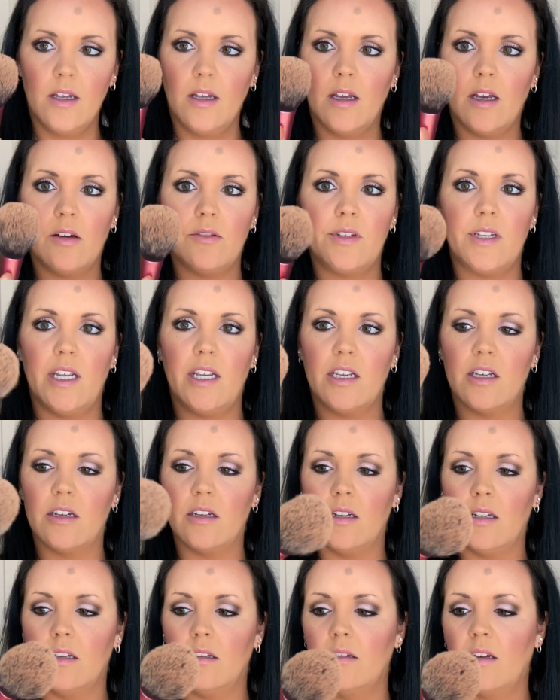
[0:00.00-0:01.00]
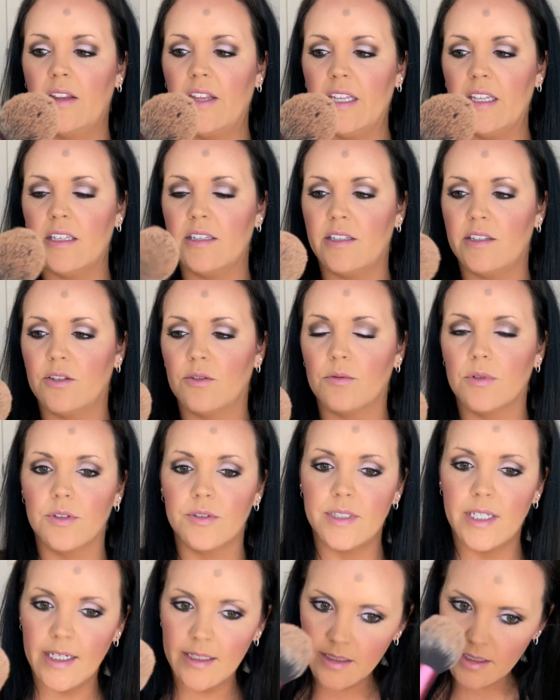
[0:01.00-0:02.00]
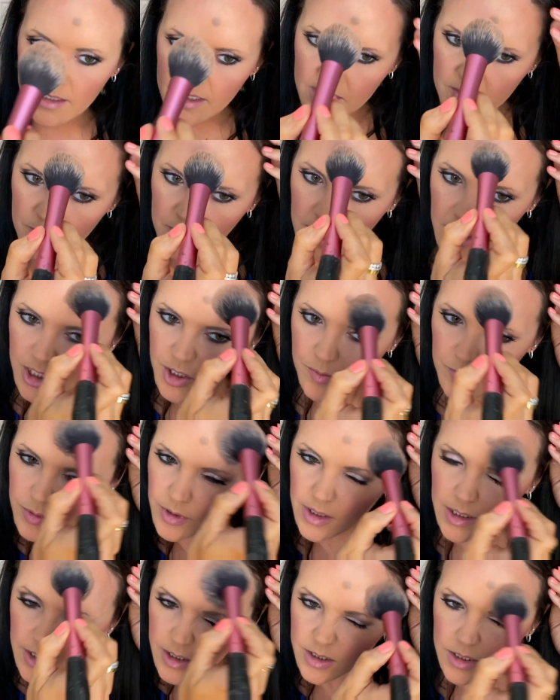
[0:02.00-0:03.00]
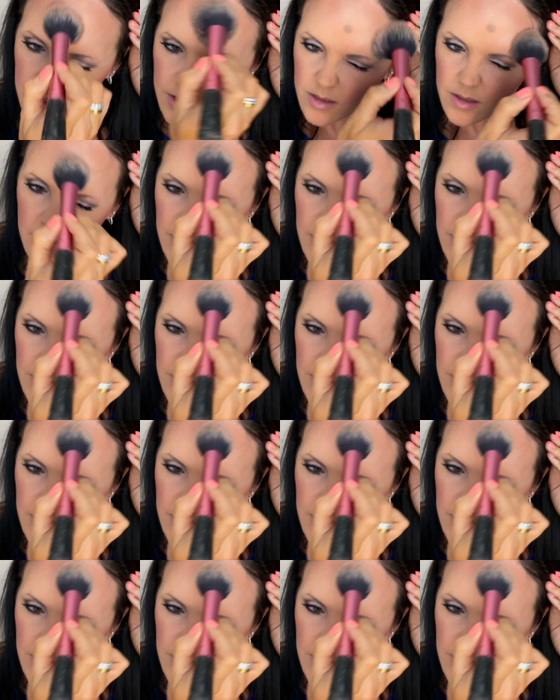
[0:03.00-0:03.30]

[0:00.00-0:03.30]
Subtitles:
I'll take I think this is a Real Techniques blush brush,